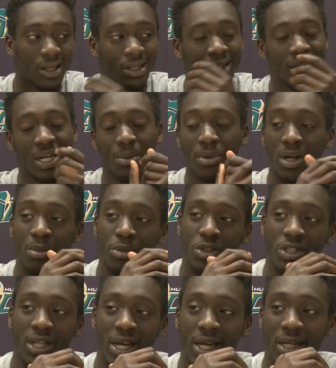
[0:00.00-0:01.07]
like coming to Humble
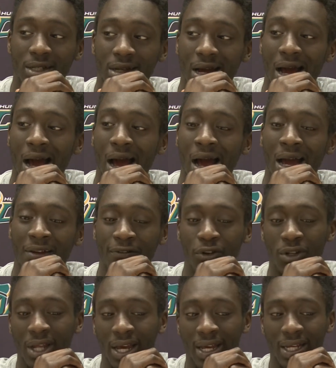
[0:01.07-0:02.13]
State, I feel
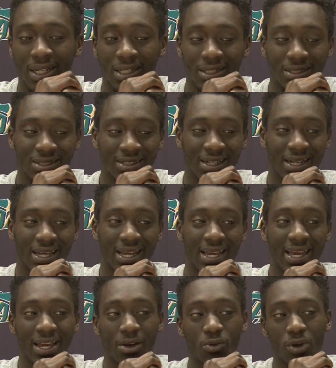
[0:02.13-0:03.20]
like
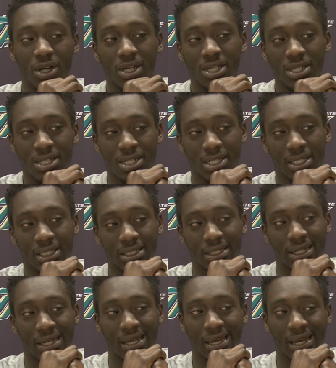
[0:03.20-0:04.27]
it was
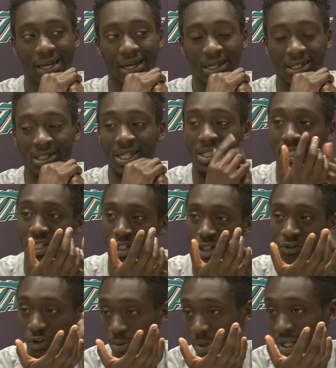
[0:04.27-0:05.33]
a good decision
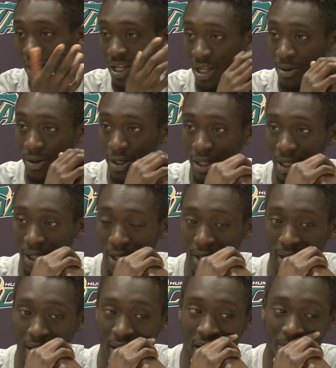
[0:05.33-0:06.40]
for me and
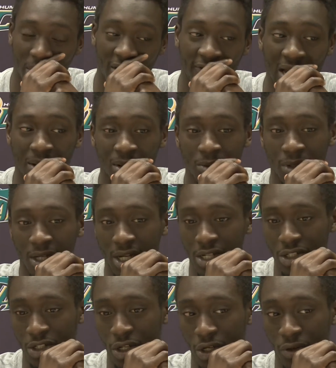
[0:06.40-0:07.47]
in my family, because
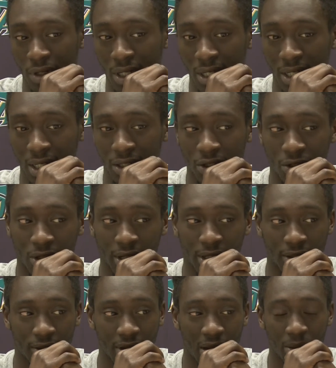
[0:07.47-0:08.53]
you know, like
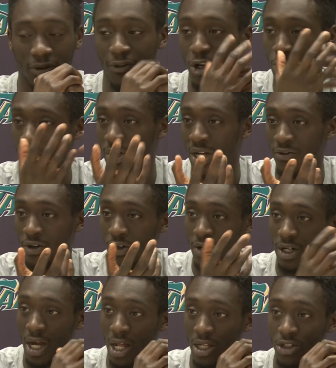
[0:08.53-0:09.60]
I'm the first one to ever go
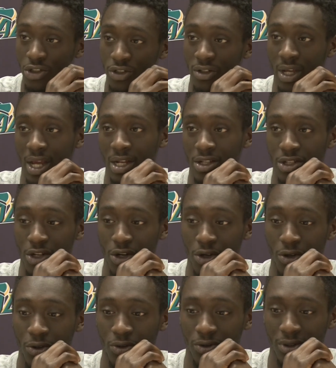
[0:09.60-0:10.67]
to college, and
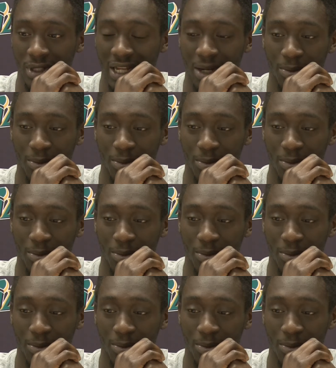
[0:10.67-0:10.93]
so like,